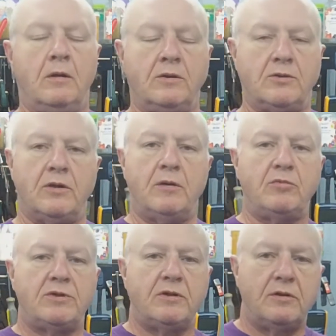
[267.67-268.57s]
So the
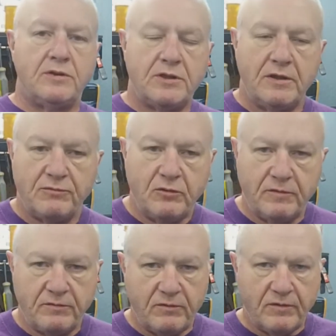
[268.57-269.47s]
Emerson
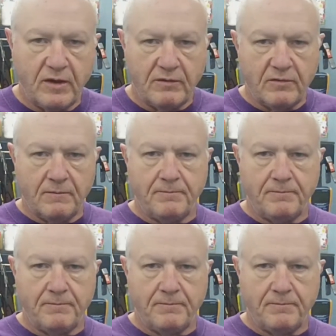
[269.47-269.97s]
CF255,